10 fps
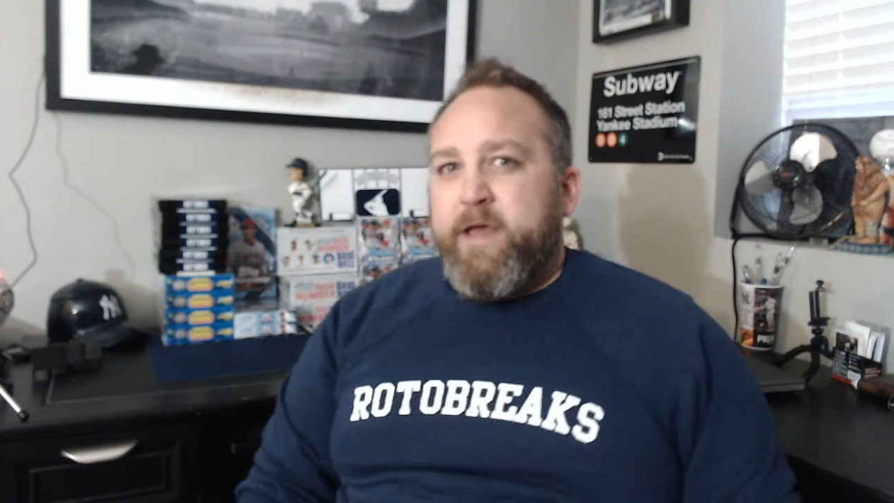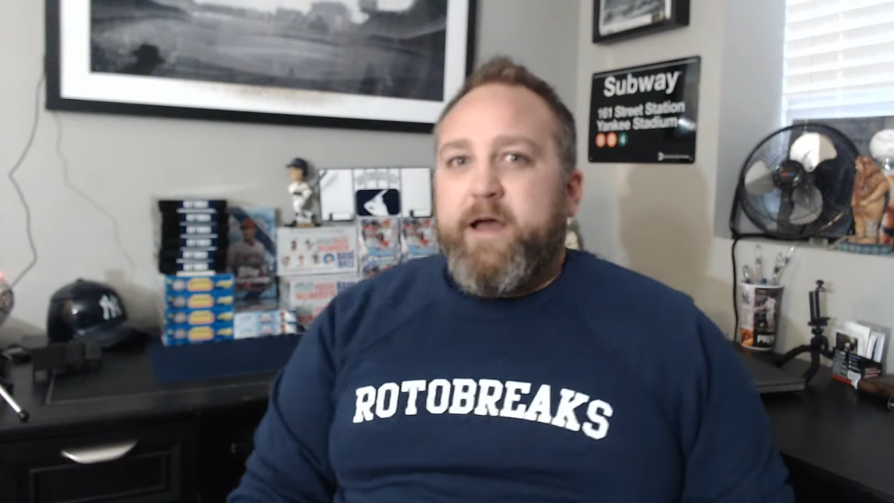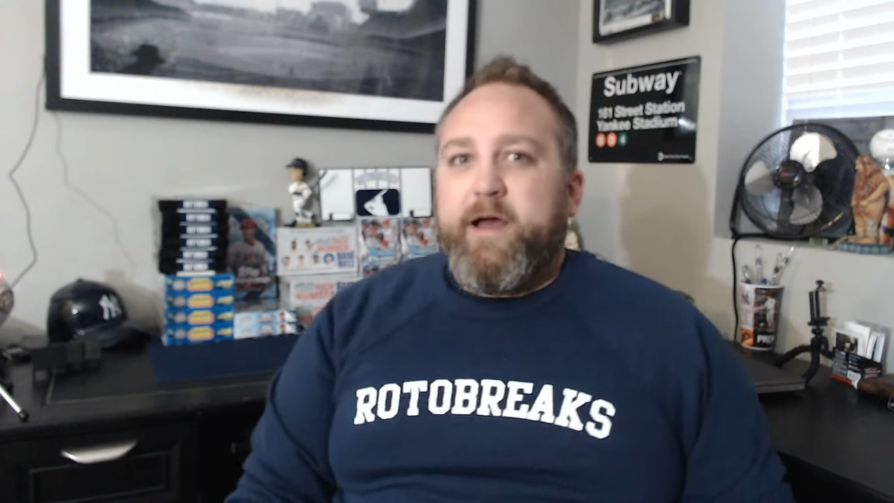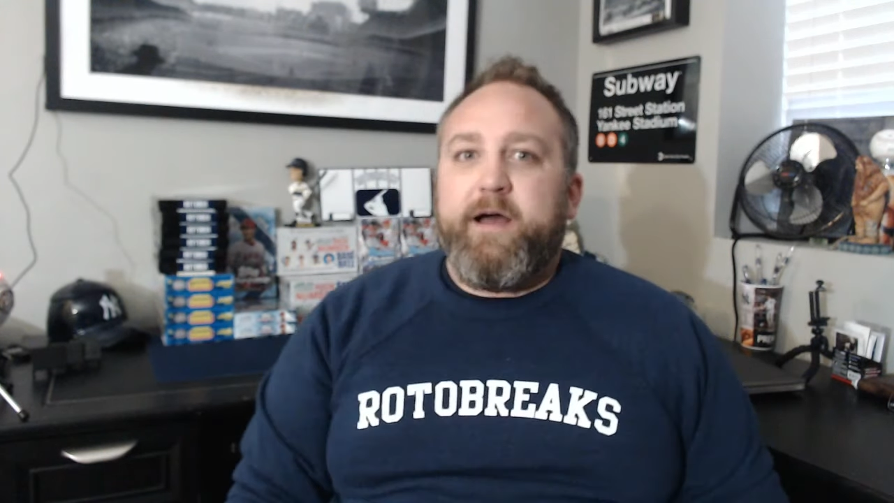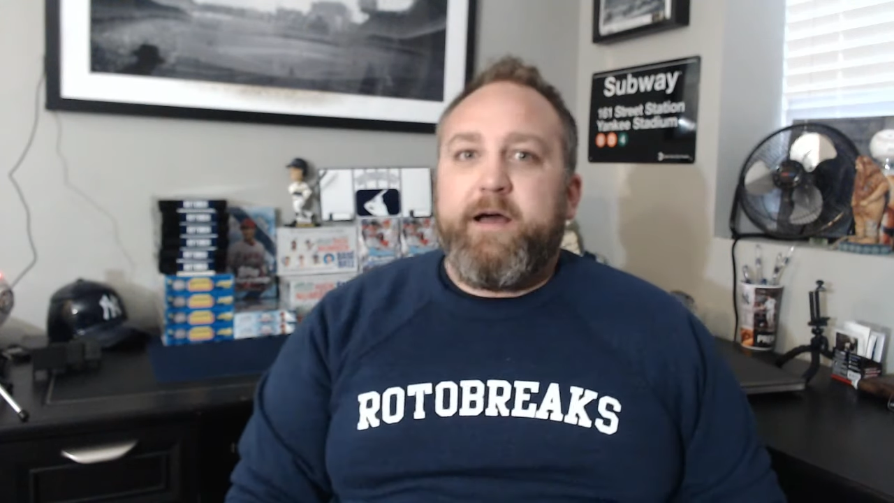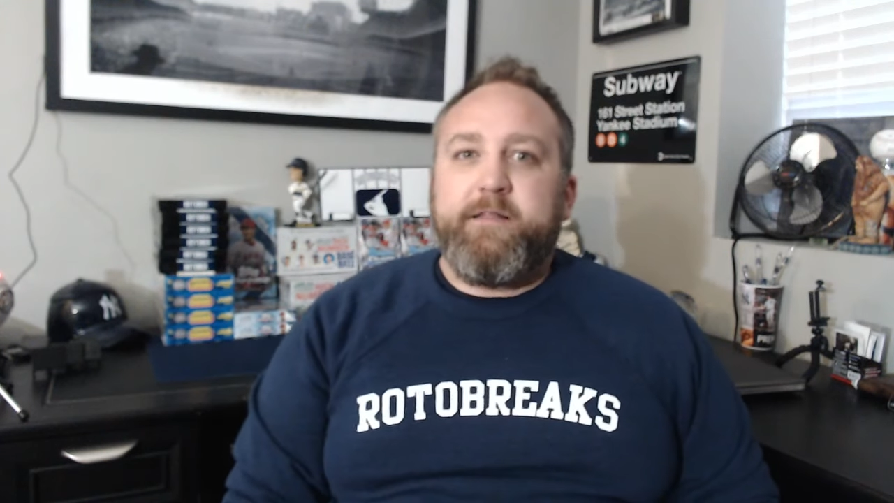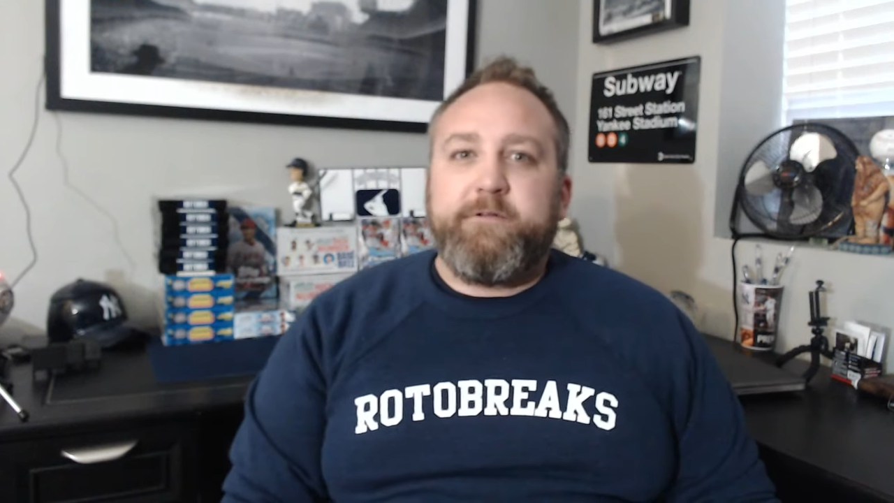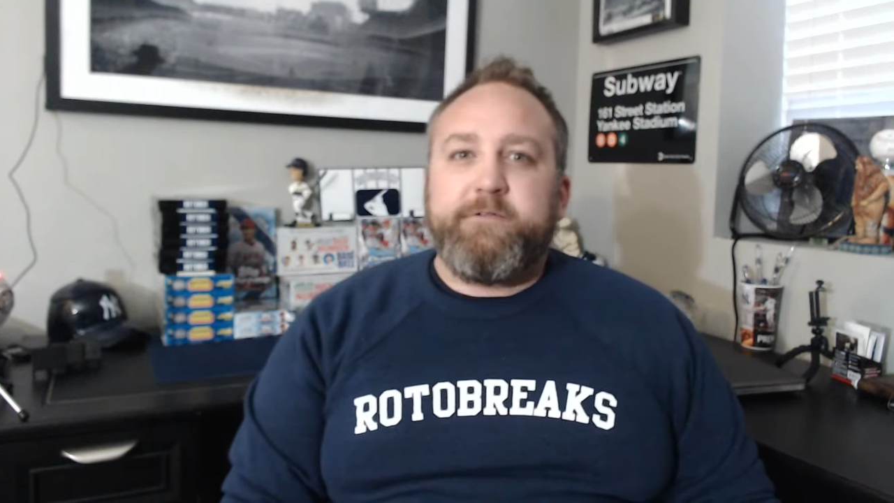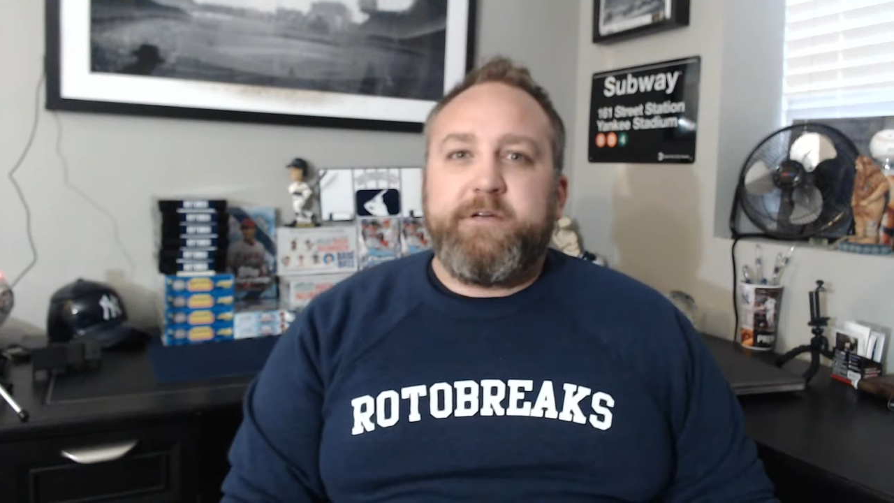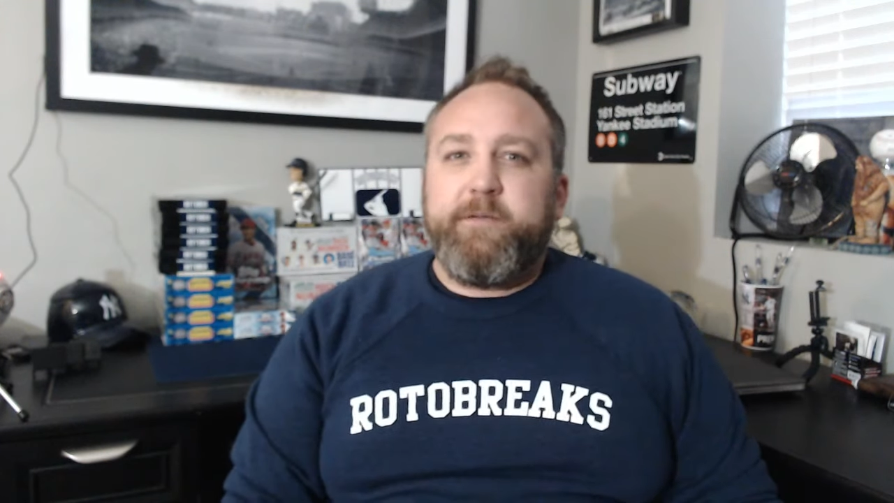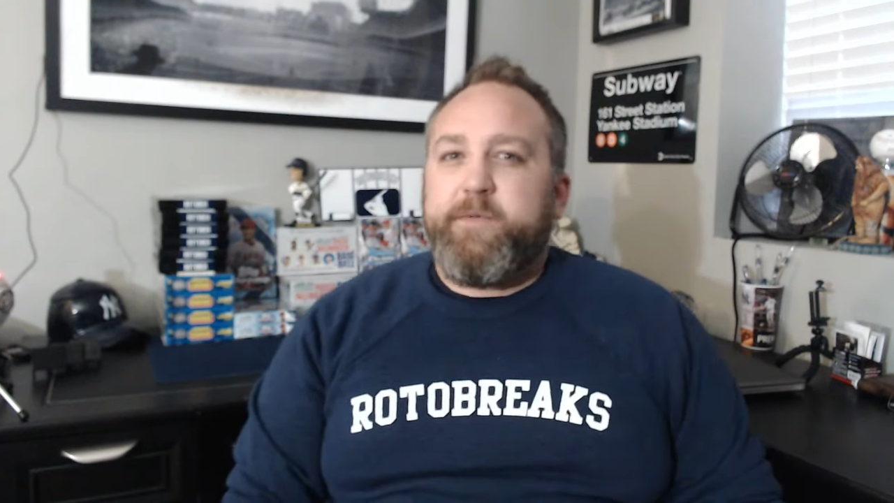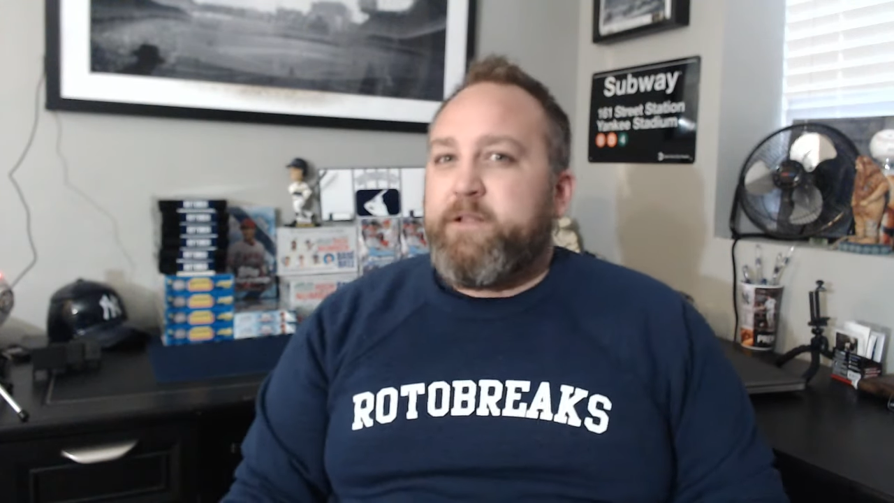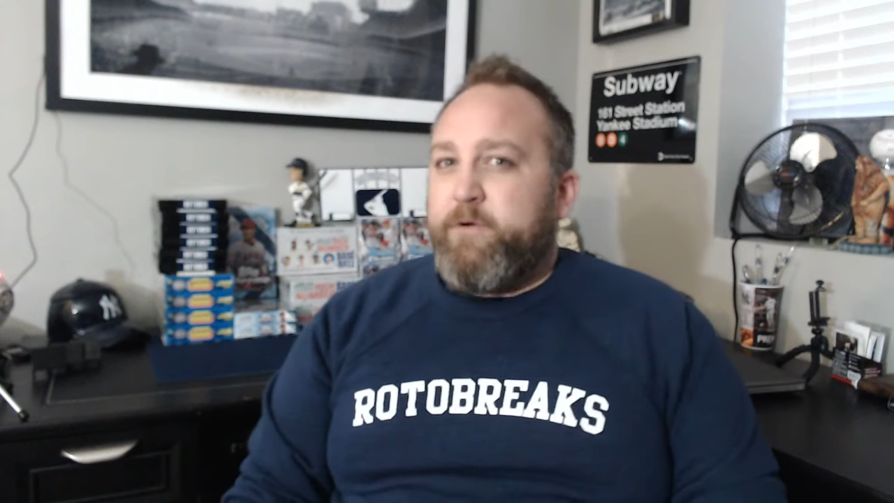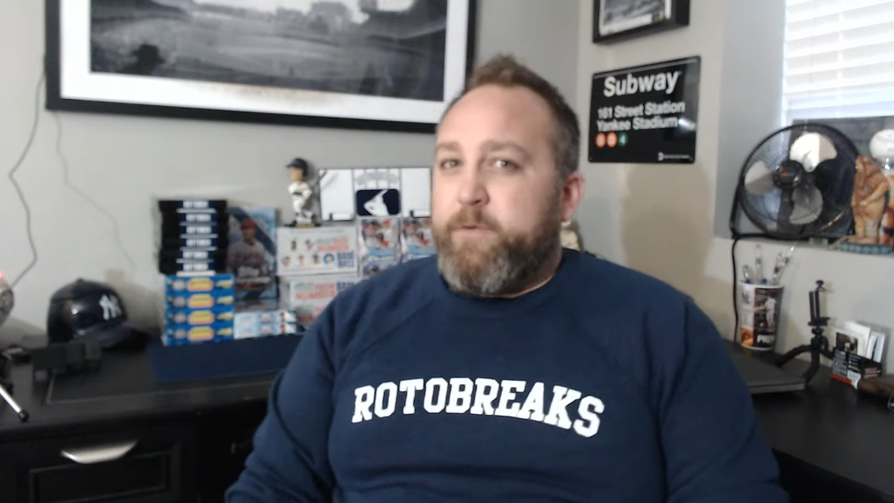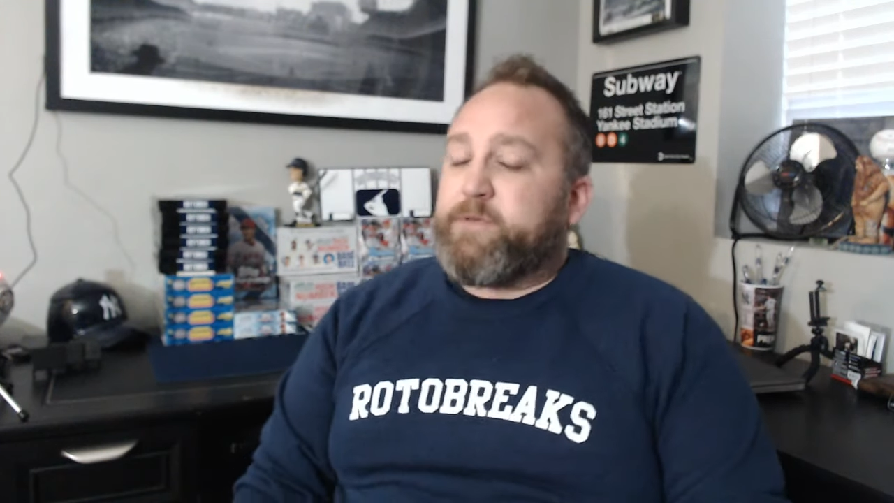there's going to be
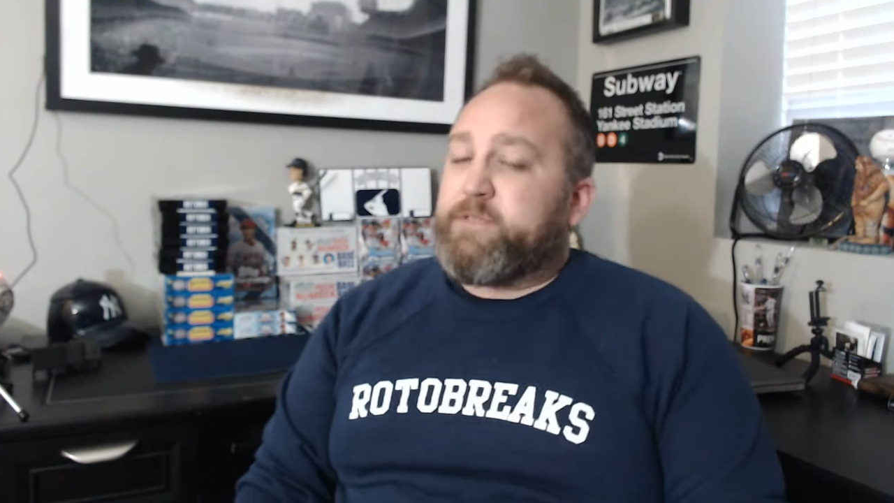lower